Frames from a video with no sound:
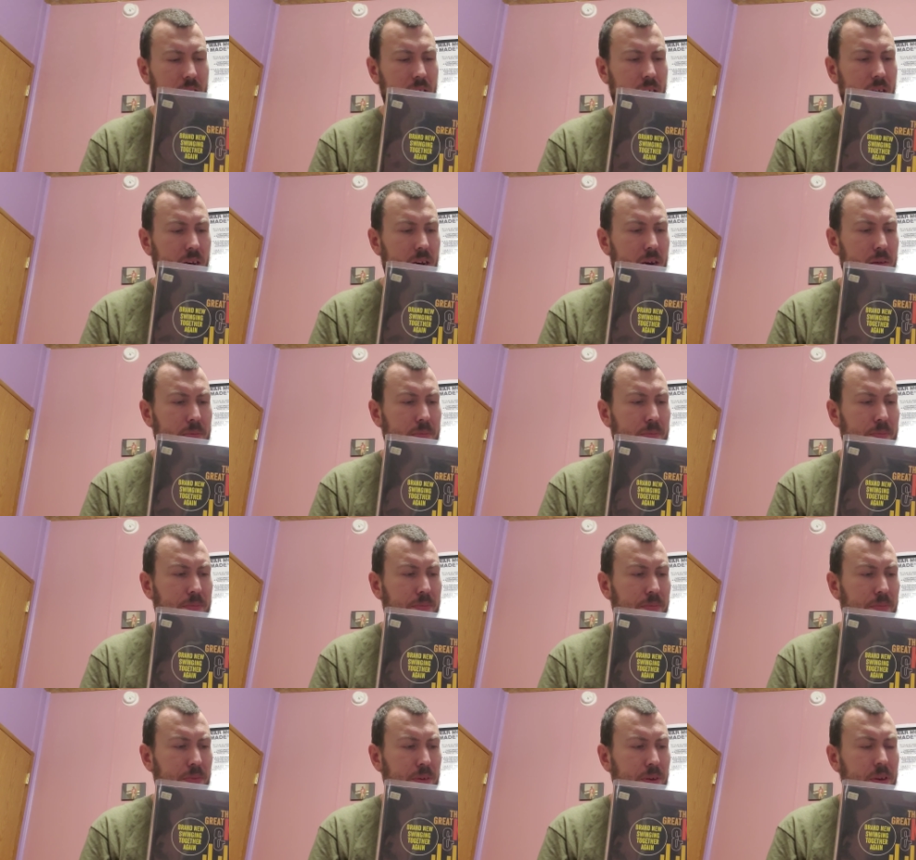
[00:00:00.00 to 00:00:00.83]

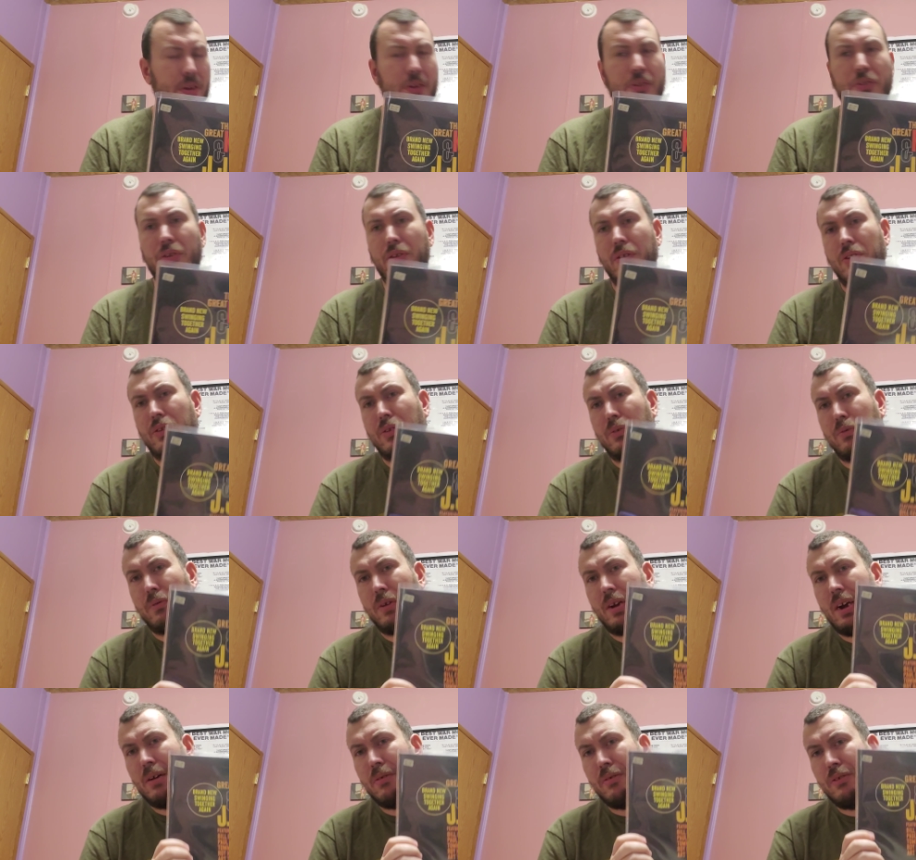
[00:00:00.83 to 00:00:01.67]
So this is
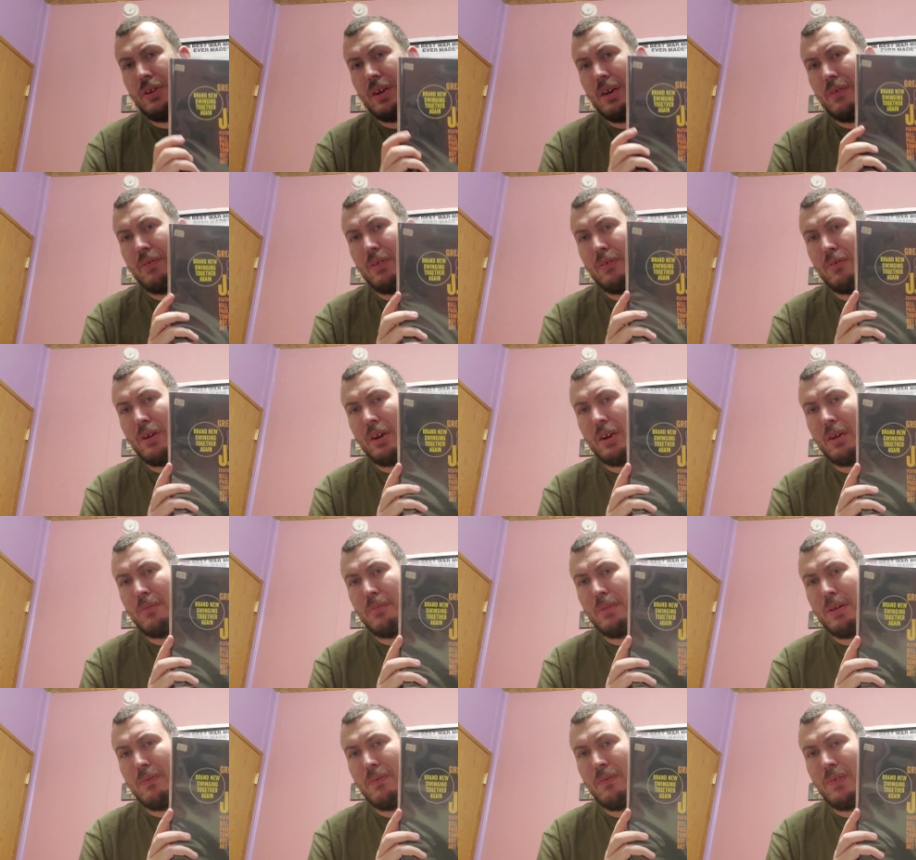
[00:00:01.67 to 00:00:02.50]
one I would definitely
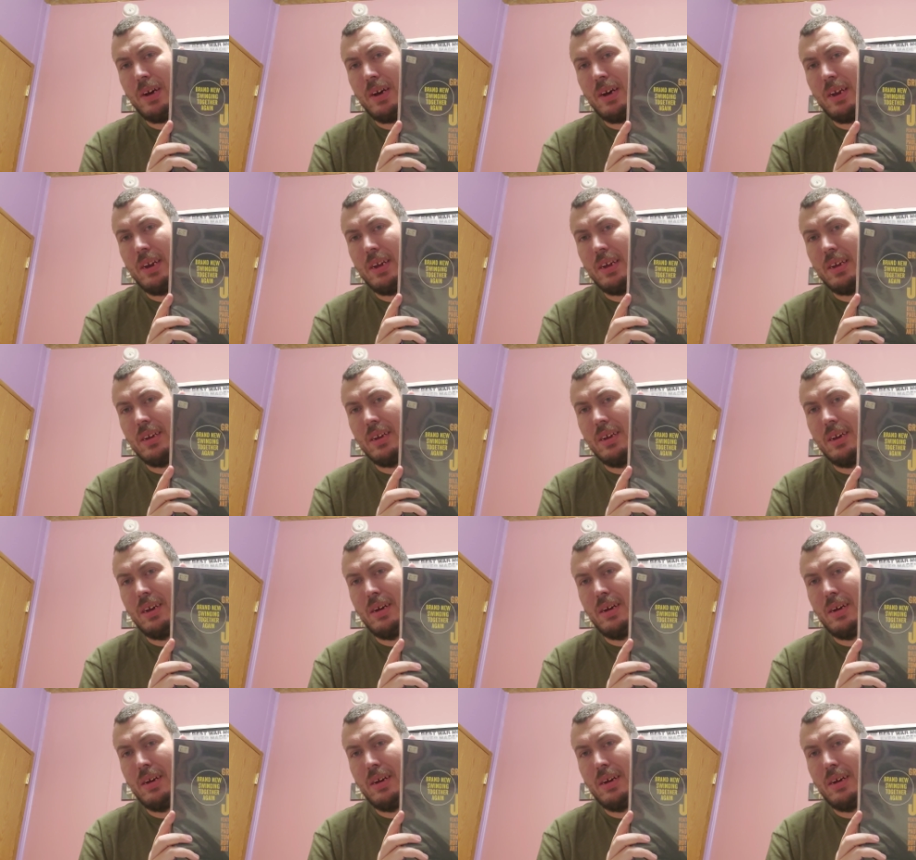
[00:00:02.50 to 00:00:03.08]
recommend finding